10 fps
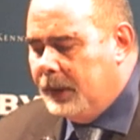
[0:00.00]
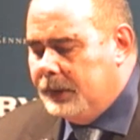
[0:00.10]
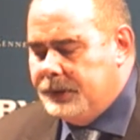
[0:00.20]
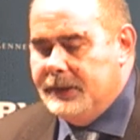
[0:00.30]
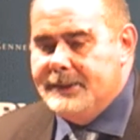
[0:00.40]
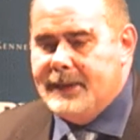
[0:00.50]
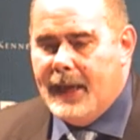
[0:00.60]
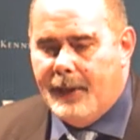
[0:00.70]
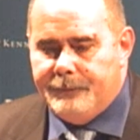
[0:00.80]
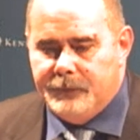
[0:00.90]

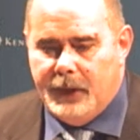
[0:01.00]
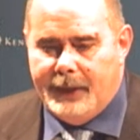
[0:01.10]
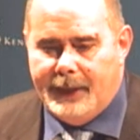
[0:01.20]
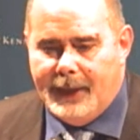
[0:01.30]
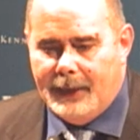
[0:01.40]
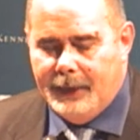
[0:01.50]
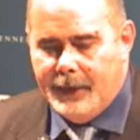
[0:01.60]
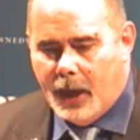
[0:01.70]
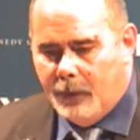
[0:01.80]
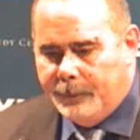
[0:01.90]
Cinzia
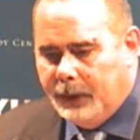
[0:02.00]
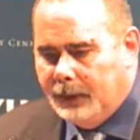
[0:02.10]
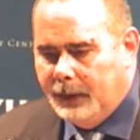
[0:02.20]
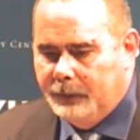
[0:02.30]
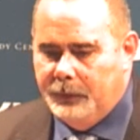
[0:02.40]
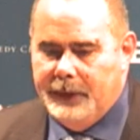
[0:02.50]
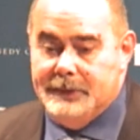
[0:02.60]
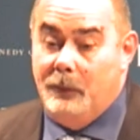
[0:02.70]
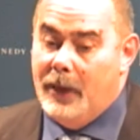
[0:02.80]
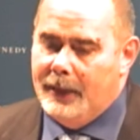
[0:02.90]
Donatelli-Nobel, who
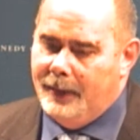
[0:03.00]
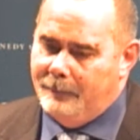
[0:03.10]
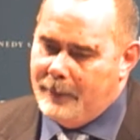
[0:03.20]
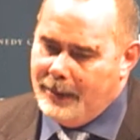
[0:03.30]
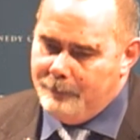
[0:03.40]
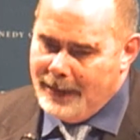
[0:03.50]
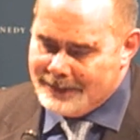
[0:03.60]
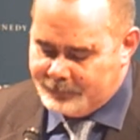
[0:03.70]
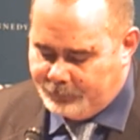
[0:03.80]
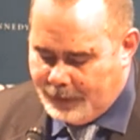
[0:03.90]
is one of my
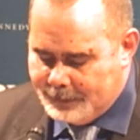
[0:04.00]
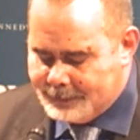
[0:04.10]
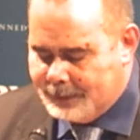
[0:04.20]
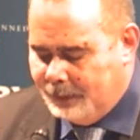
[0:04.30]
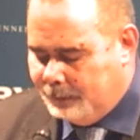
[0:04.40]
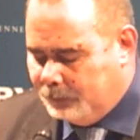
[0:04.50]
best friends in